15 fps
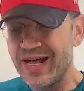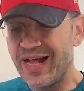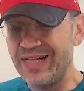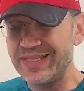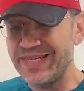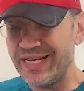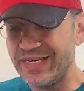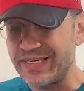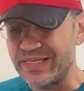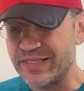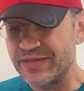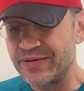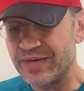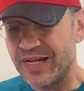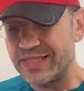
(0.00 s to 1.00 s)
I'll take
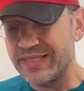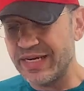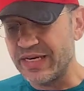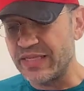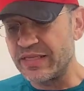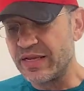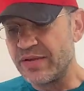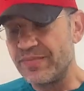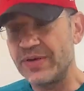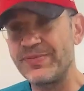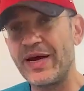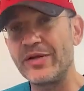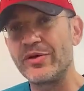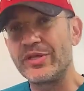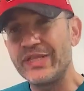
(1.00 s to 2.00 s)
it. I'll take it. But
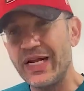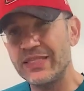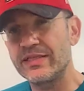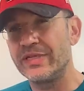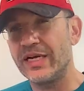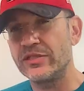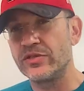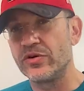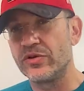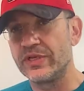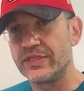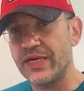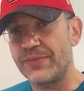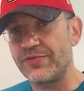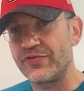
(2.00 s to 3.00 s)
by the way, that's not the only
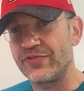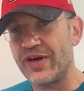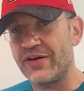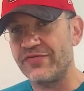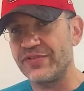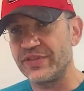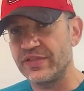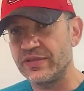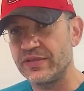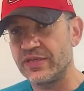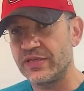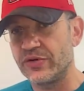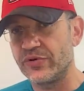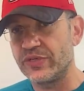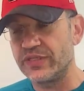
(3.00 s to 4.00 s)
type of caffeine
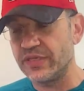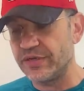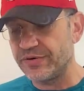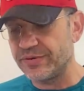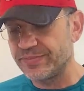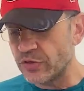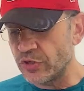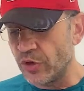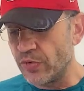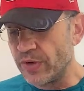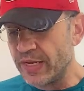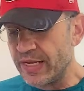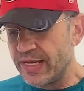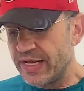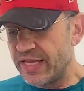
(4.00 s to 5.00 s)
that there is here. So,
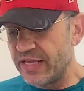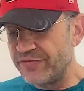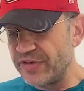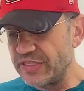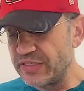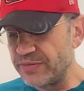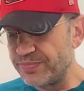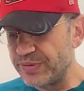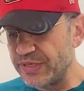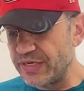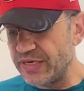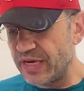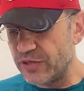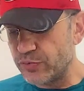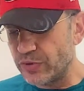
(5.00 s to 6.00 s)
Elevate
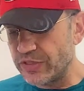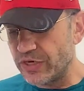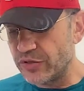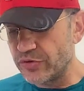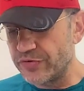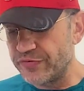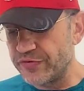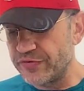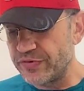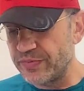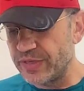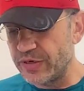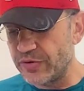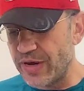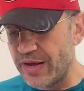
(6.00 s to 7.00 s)
TP at 150
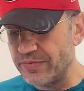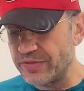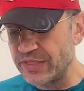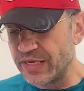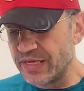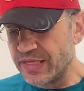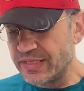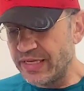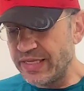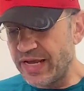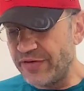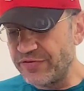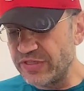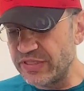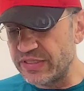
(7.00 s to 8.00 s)
milligrams. Then they
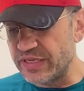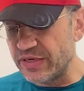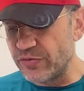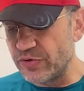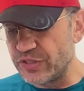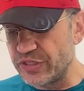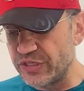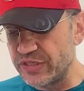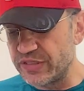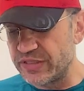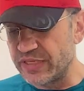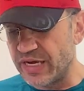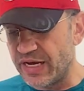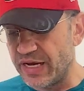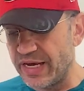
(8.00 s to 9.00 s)
have this thing, which
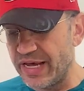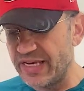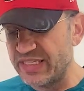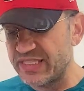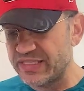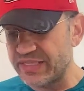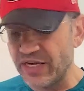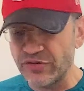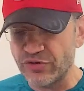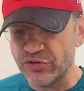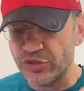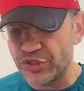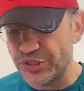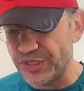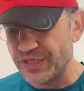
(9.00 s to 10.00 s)
is
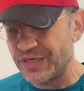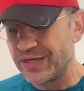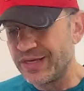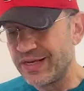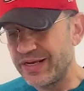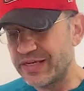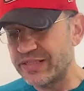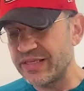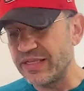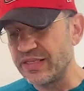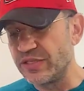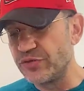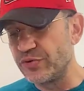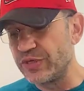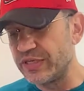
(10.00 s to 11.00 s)
Extenergy.
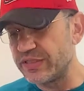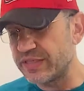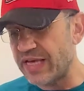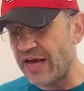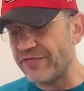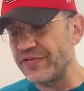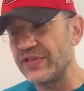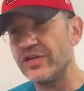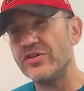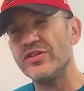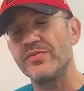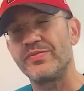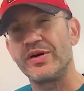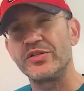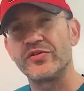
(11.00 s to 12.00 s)
Extended release caffeine. There's
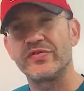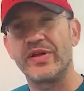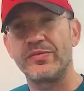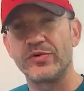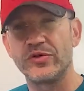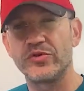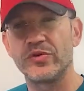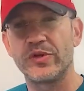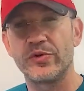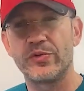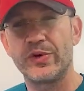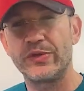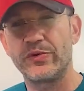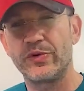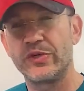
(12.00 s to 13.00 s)
a bunch of them. Usually
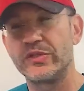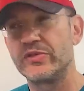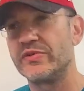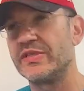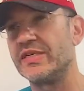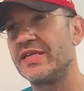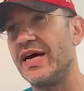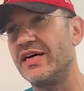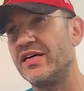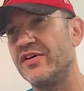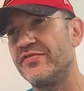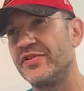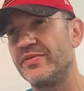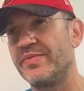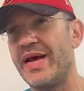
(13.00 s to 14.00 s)
we used to see
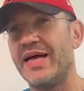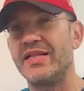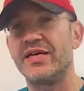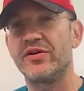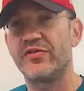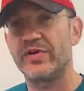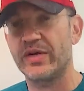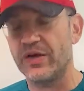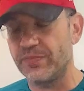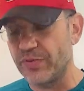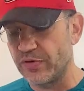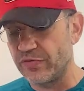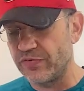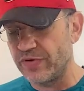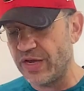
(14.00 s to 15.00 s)
dicaffeine, malate, of a
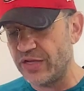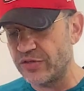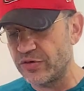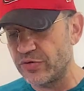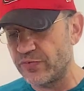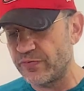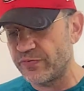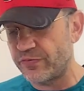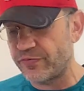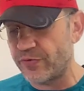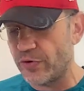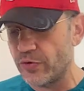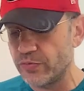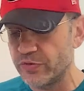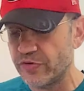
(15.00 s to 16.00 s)
couple of other
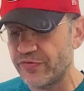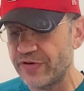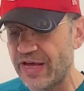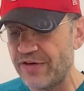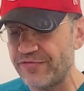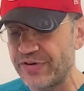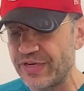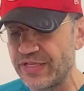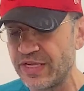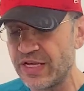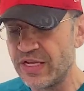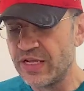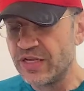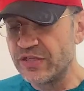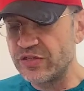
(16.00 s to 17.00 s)
forms of caffeine.
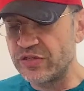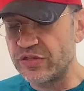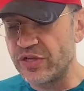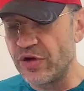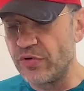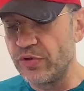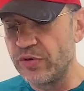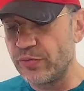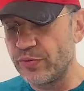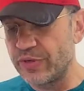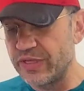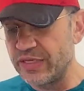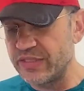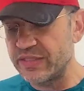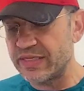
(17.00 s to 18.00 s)
Slowly
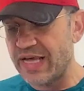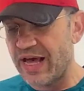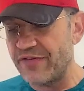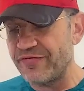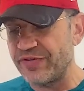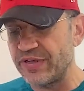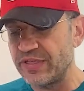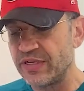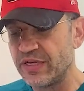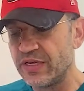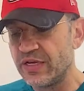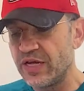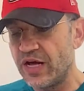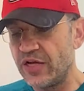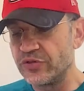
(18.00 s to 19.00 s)
release caffeine,
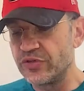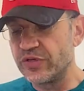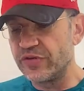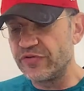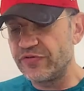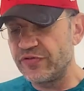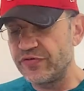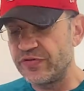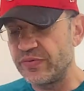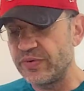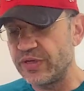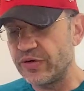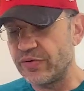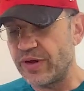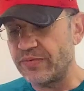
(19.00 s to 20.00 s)
150
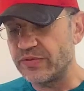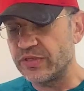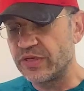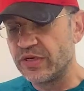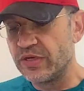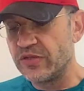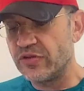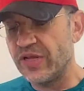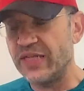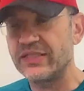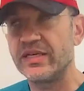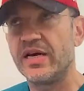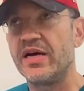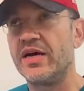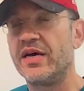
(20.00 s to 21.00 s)
milligrams. So
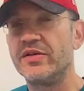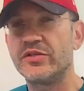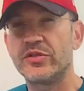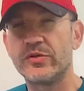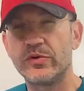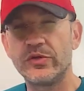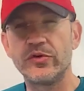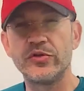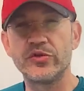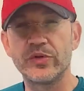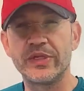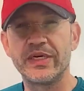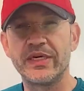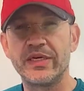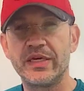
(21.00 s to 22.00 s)
that's
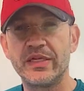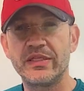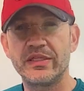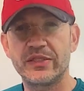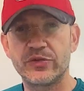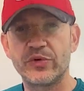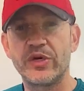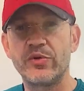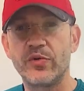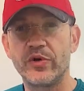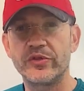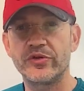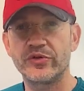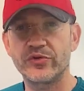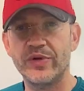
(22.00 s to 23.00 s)
usually it's
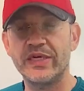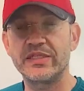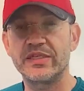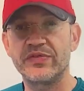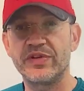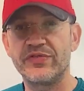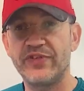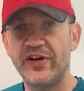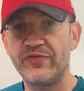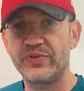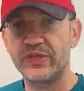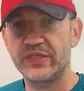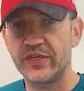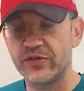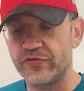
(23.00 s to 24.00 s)
3/4, right?
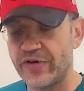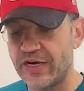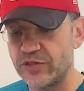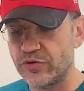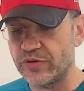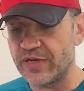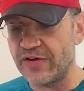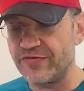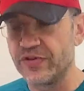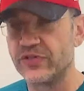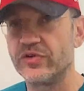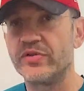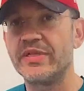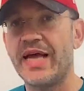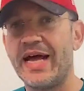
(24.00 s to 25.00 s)
75% of actual caffeine.
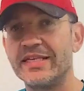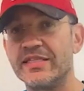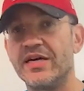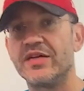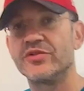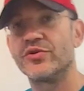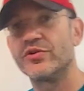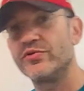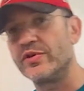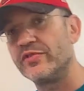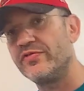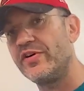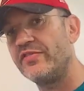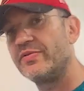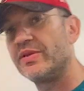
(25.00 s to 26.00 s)
So it adds
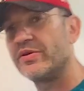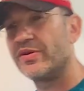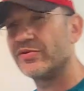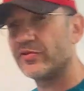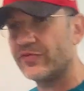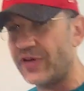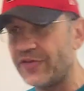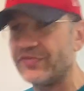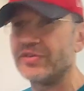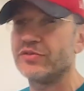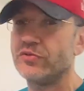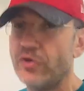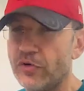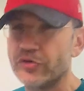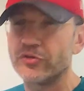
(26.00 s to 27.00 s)
125 milligrams of
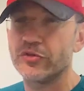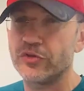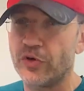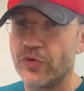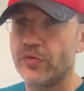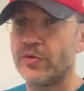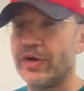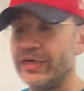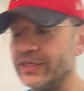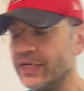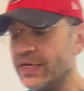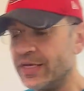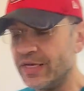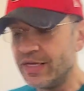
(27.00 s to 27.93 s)
caffeine or so, right?